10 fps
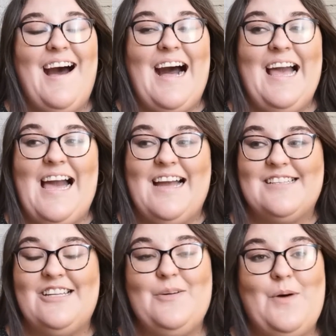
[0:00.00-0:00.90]
I
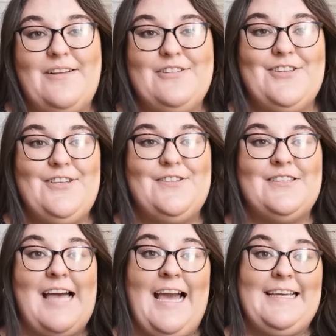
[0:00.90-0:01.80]
actually want to
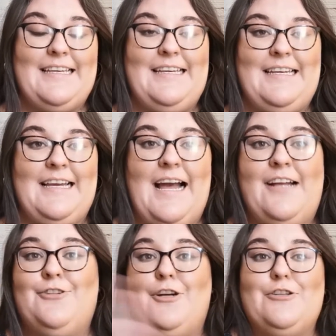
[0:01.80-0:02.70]
use Anki
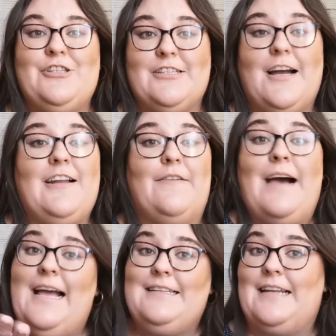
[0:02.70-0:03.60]
and Notion kind of
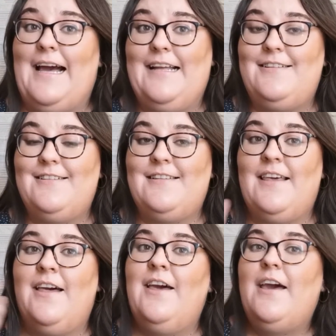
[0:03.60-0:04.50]
hand in hand this
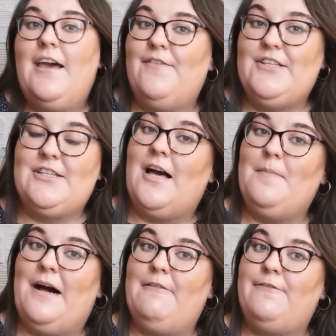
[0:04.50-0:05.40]
year. Every
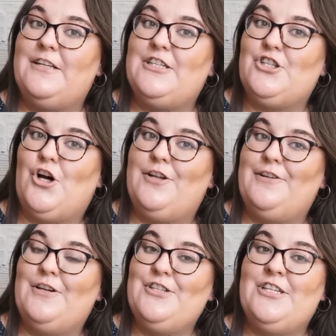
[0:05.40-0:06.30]
time I finish on
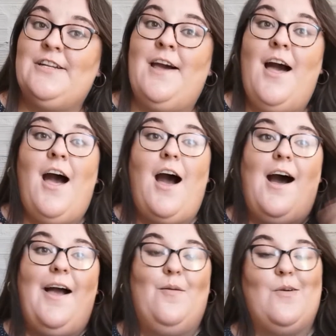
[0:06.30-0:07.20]
Notion,
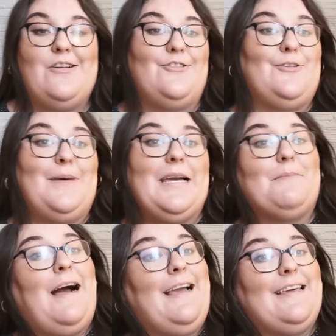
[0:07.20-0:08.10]
I want to
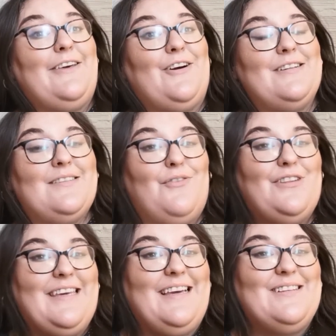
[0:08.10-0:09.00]
make my Anki cards for
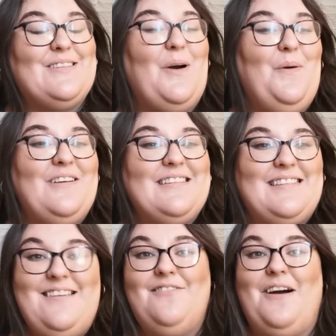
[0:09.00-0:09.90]
the year. So we'll
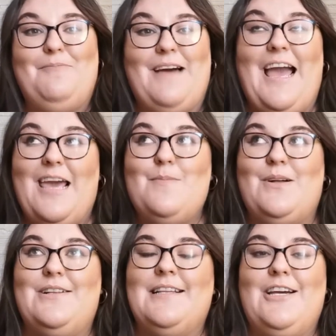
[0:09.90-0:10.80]
see if I'm
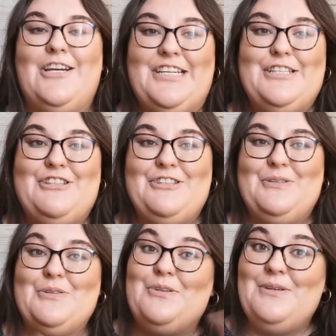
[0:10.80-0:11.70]
able
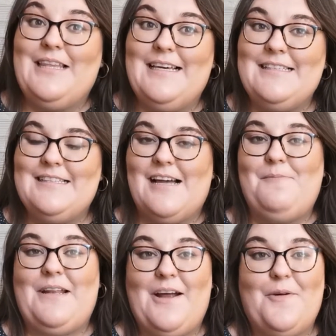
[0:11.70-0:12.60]
to do this. I
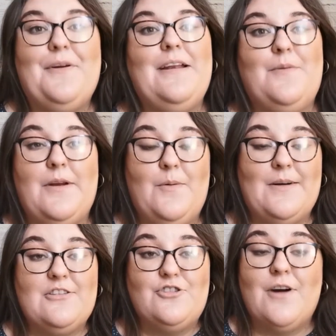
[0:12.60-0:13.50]
mean, I really
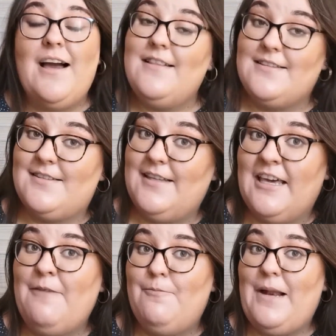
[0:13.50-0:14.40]
want to try. This is the
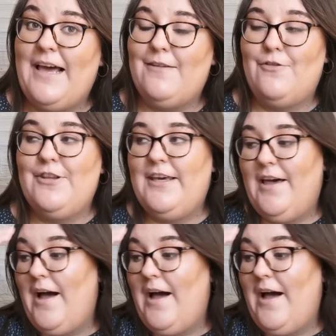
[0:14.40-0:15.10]
game plan for the year.